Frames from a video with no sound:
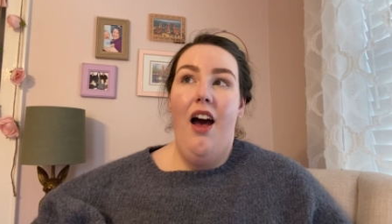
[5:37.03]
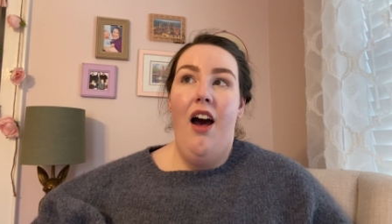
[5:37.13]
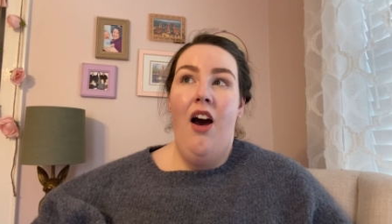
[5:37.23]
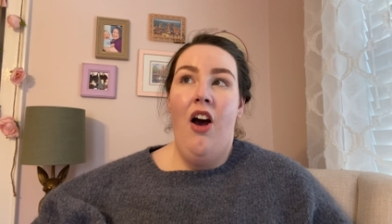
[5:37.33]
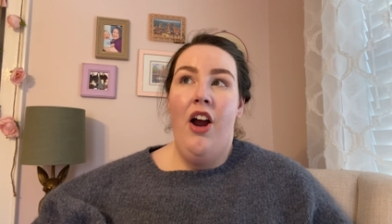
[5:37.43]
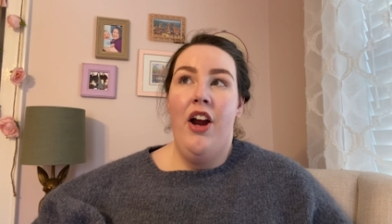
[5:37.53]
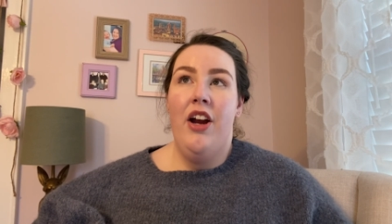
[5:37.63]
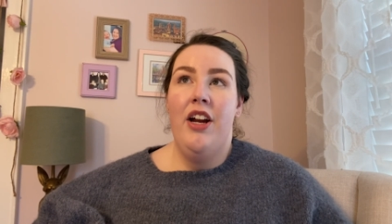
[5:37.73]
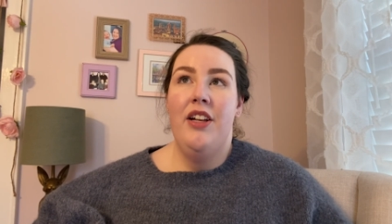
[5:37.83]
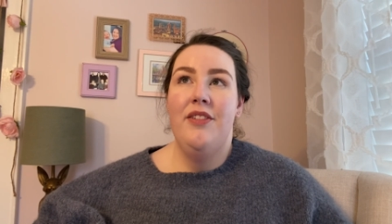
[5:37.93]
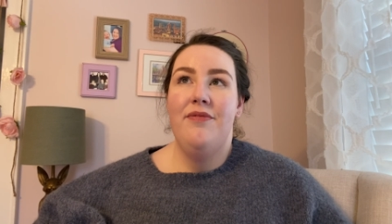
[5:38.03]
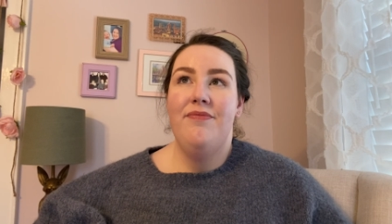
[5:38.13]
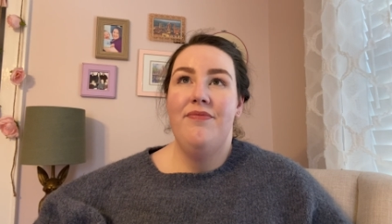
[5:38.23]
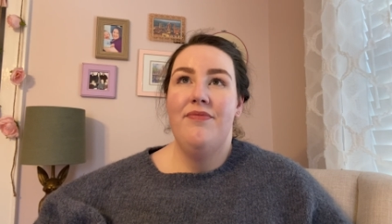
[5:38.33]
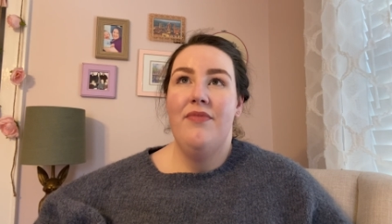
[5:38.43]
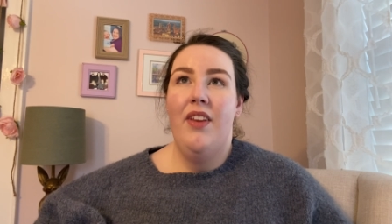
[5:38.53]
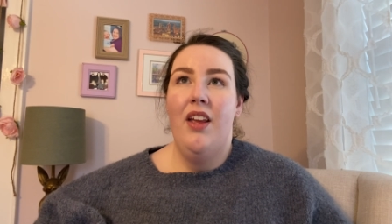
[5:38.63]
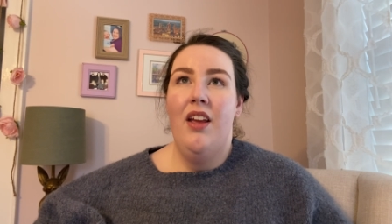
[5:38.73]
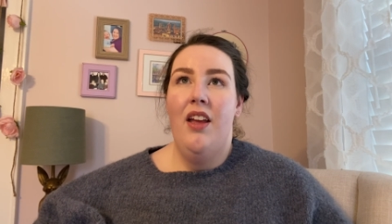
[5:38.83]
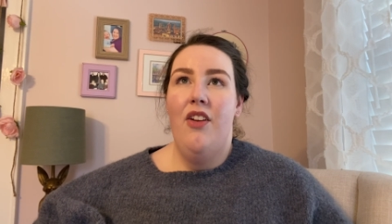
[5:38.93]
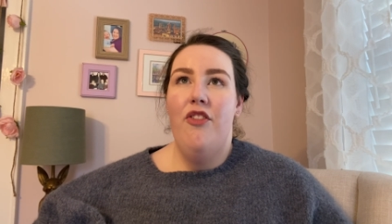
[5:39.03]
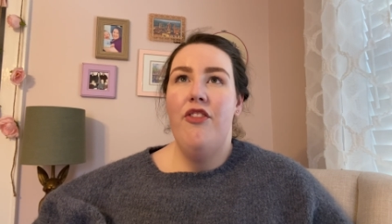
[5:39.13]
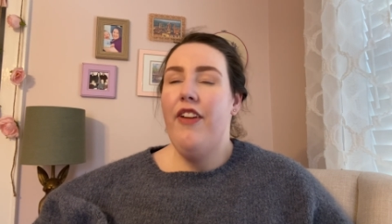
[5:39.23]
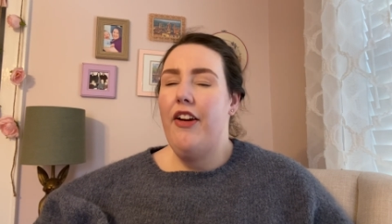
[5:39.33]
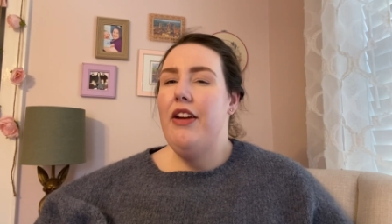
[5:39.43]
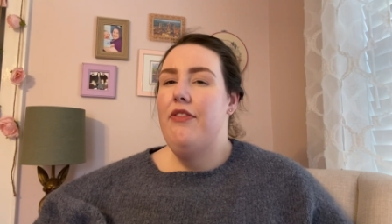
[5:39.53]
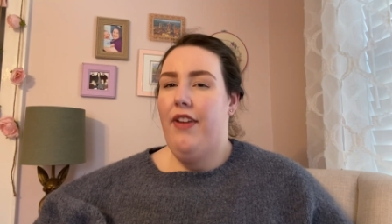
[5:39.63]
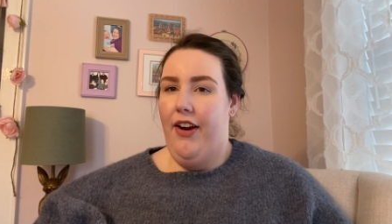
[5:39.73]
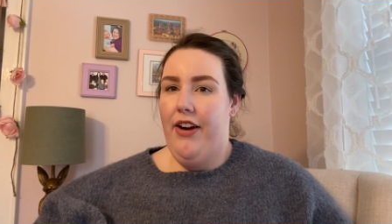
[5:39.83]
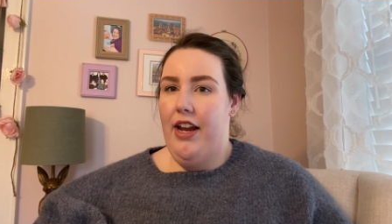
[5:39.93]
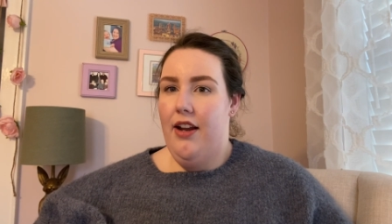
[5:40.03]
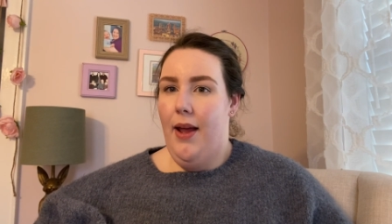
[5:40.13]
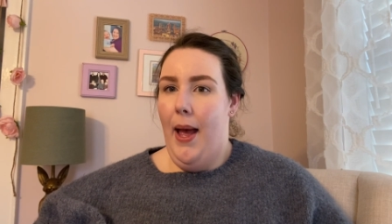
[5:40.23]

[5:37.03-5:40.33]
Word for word: are very varied.